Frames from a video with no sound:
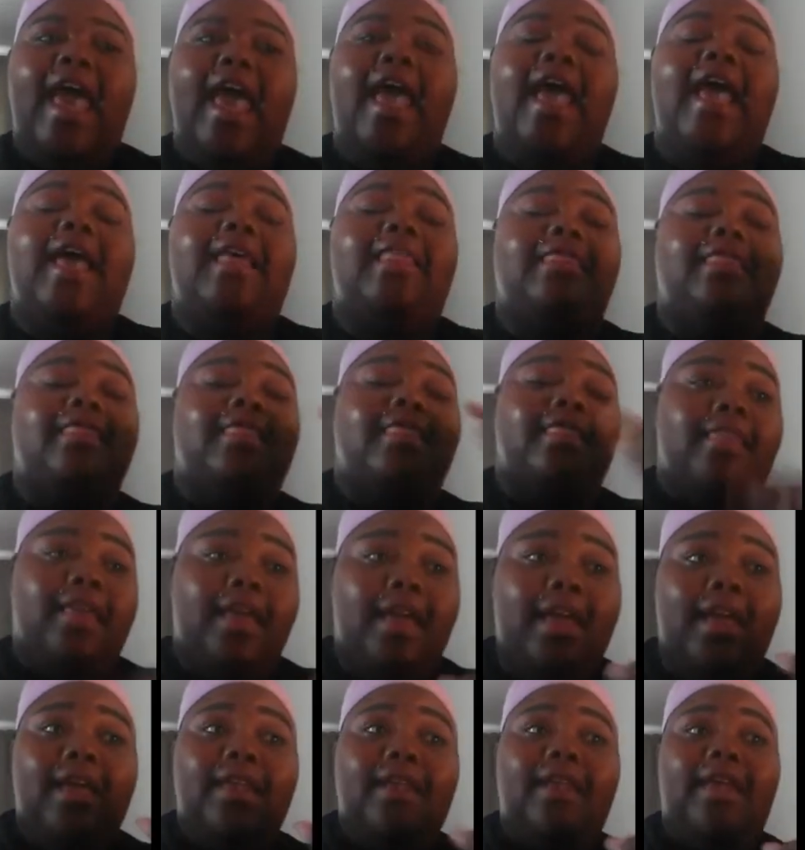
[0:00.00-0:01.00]
And
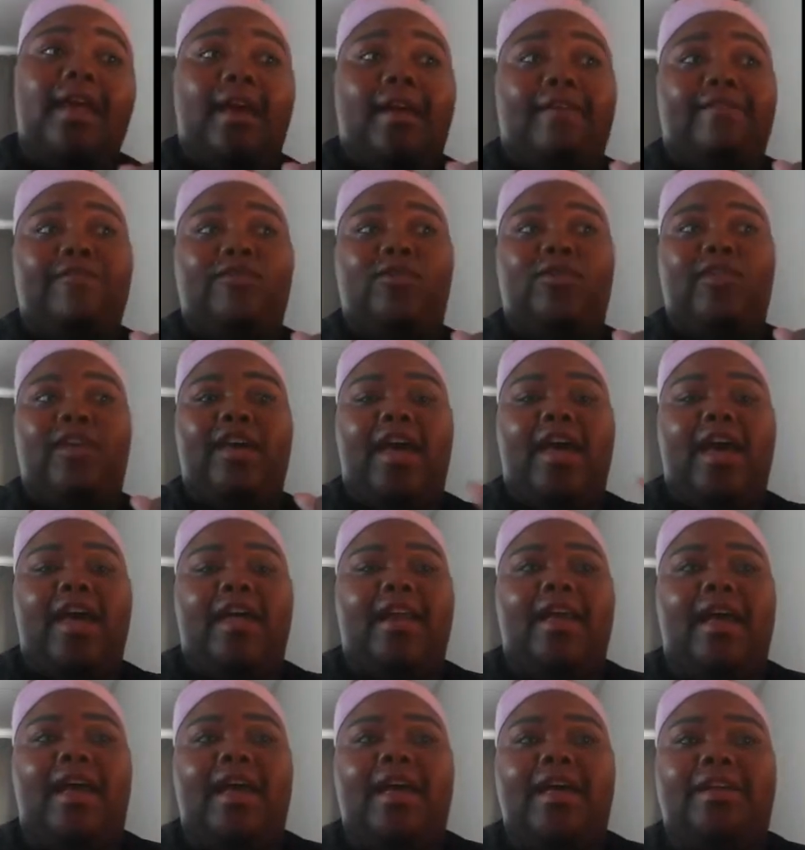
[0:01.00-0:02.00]
then after
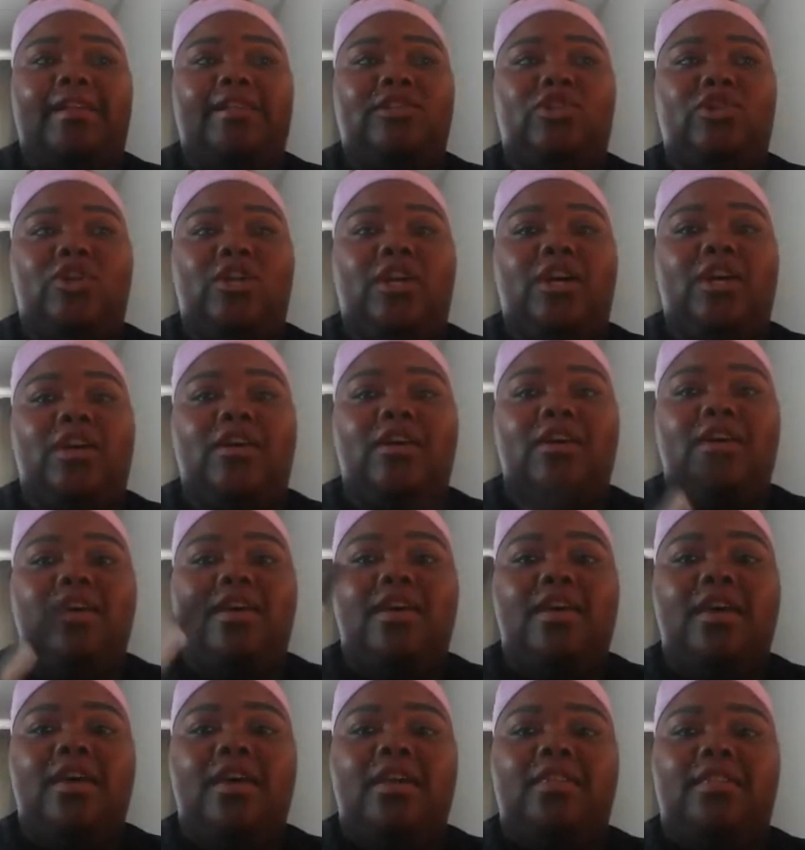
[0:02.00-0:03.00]
that, I took
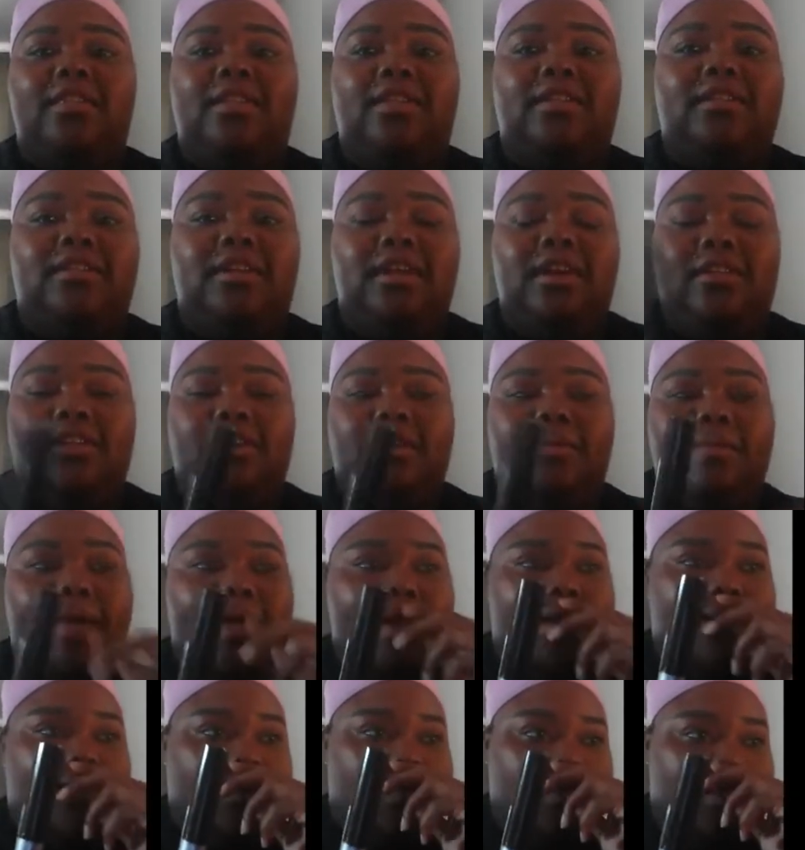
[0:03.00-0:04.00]
this Color
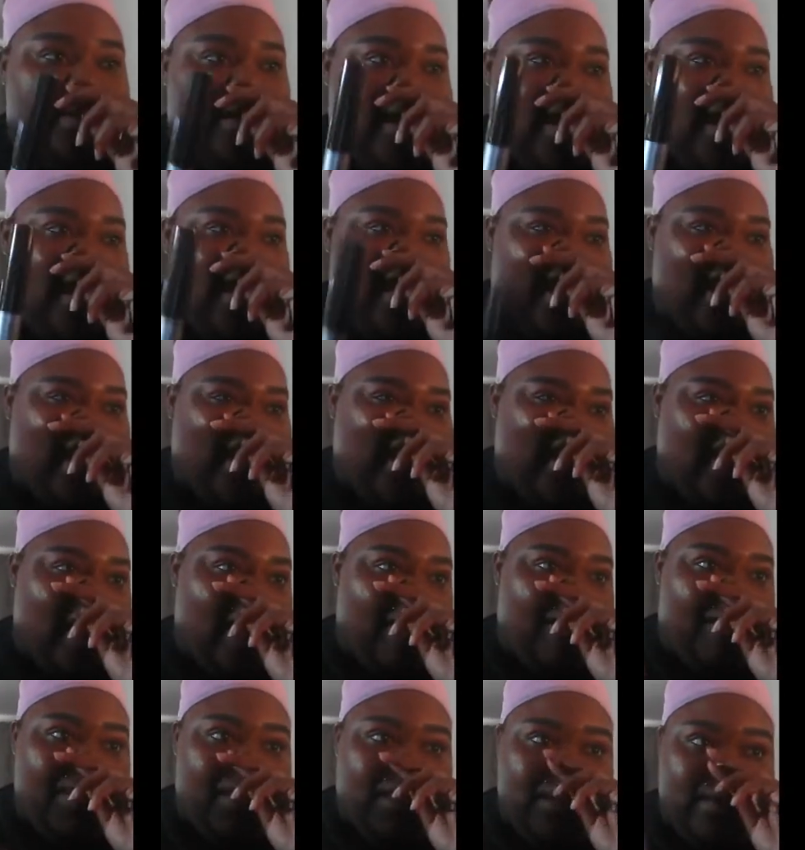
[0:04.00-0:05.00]
Mate and
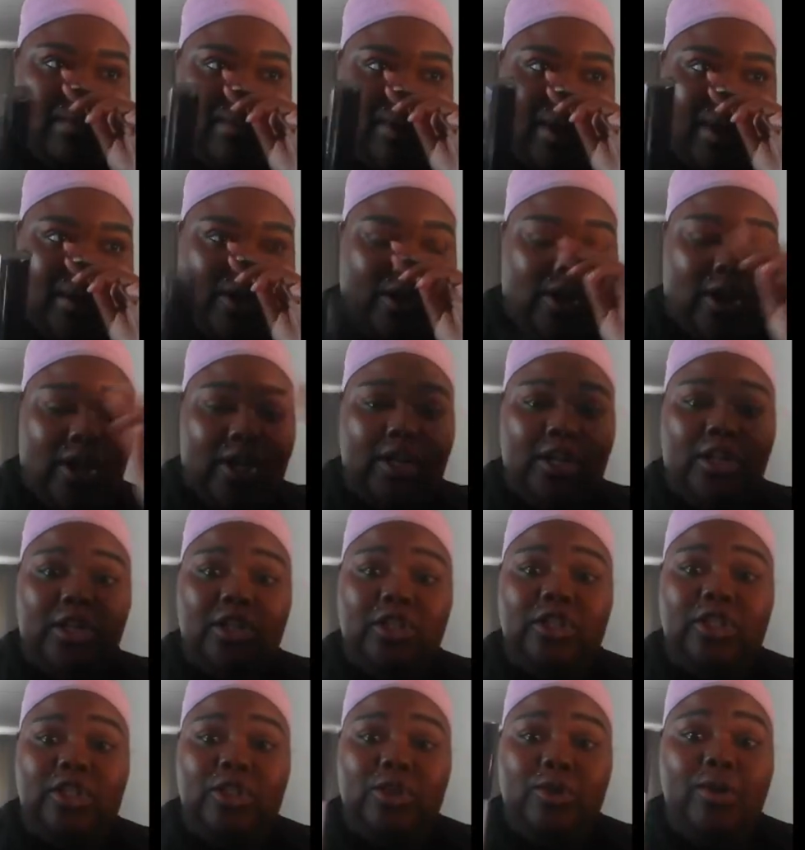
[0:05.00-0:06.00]
put the brown on
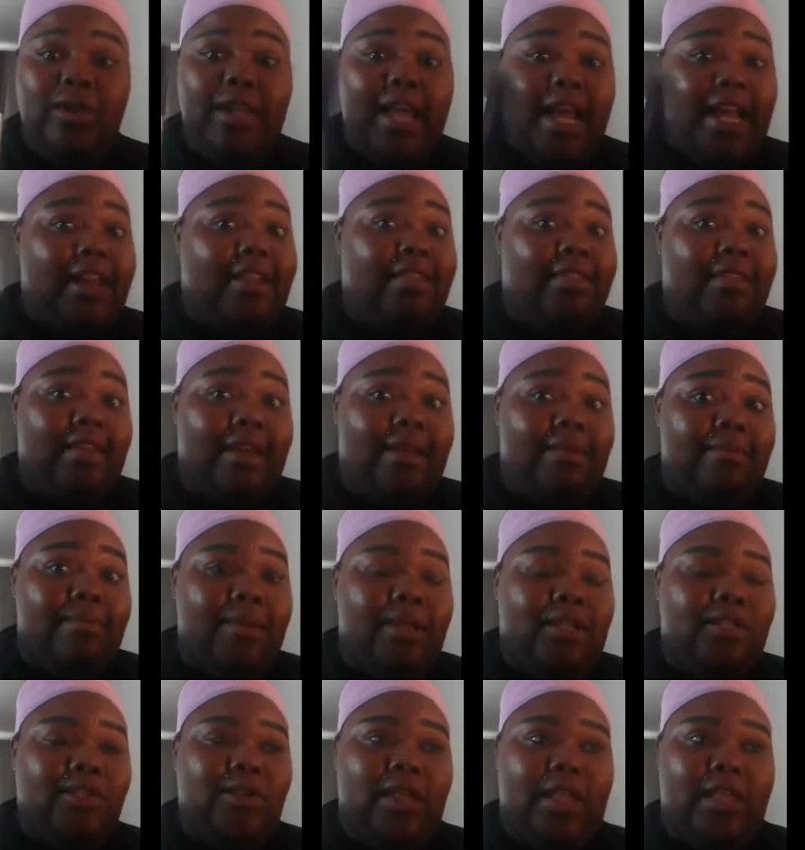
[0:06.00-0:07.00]
to lighten
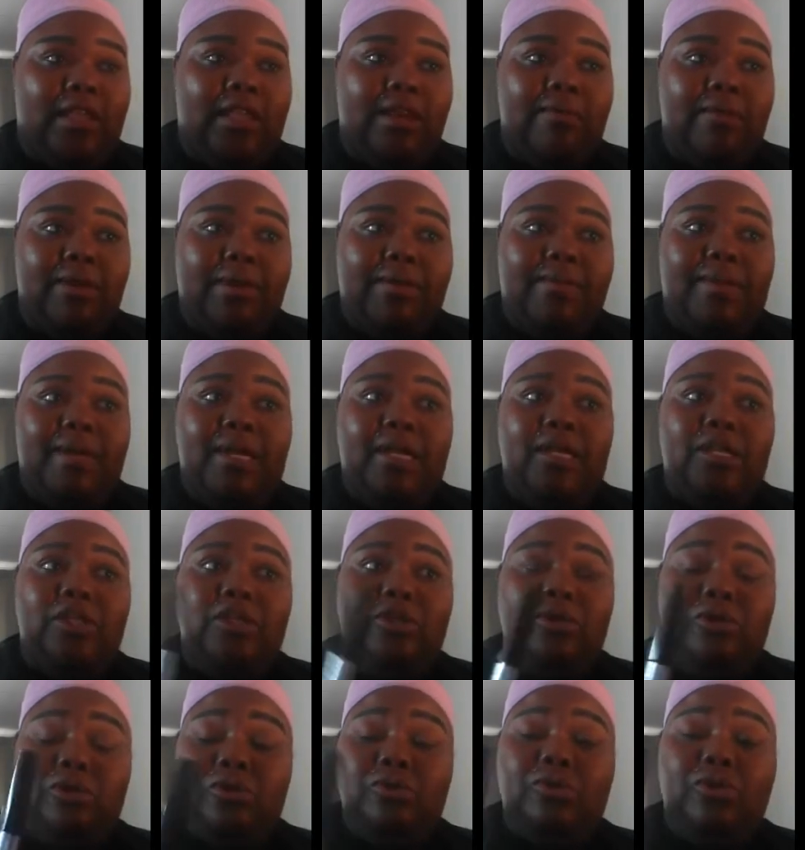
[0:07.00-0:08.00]
them so that they wouldn't be
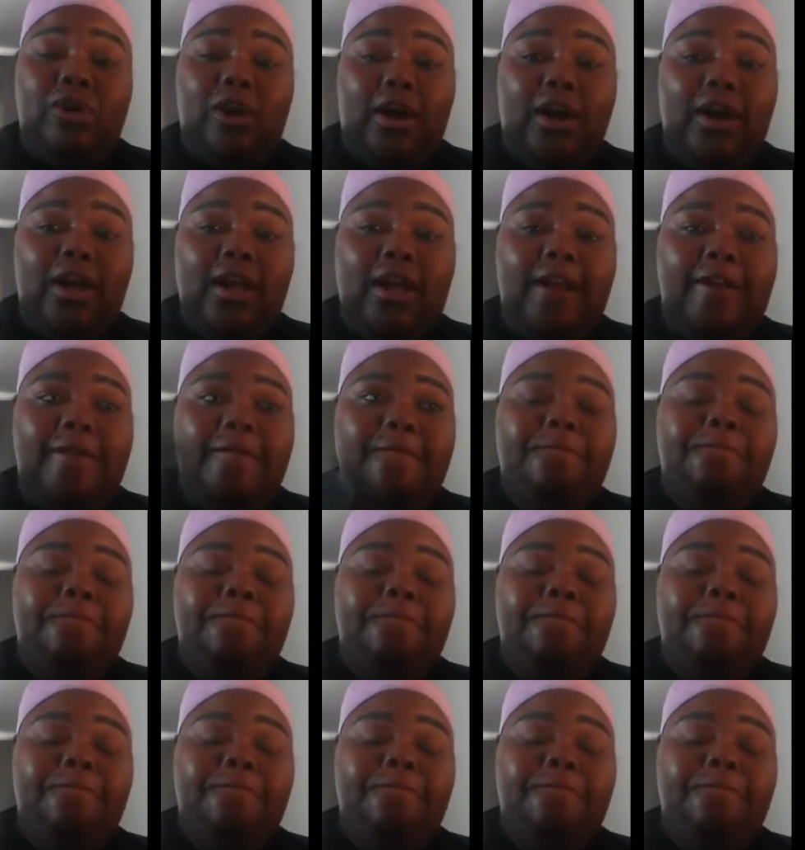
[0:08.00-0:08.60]
too, too dark.